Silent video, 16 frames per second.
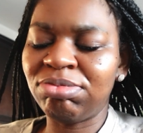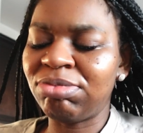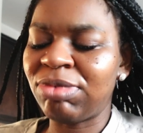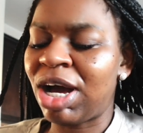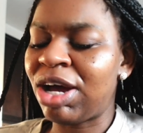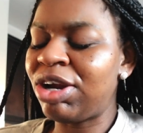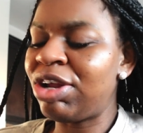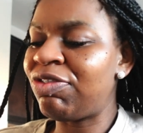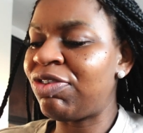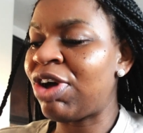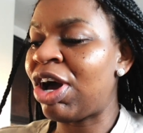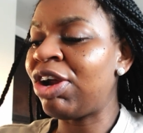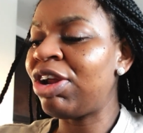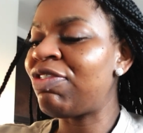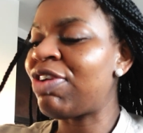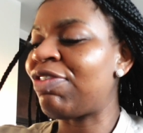I don't even
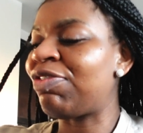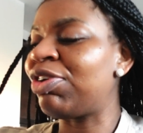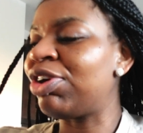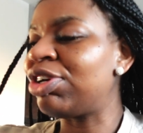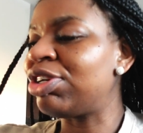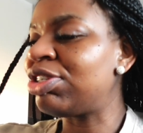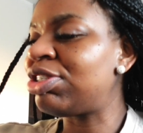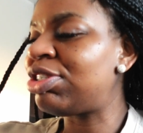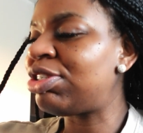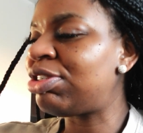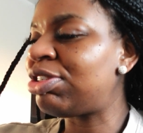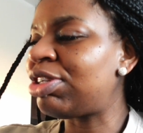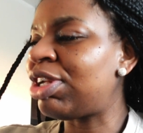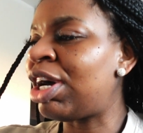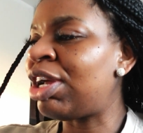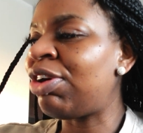have words.
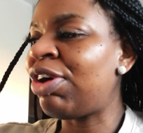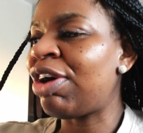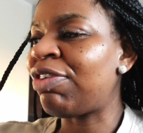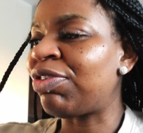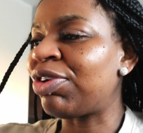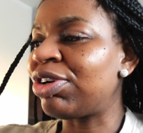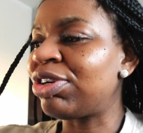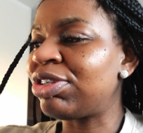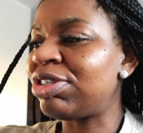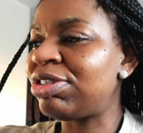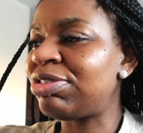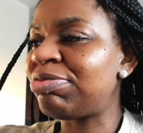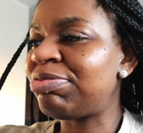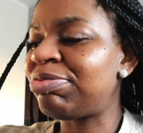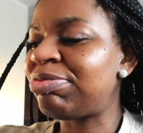I don't have words.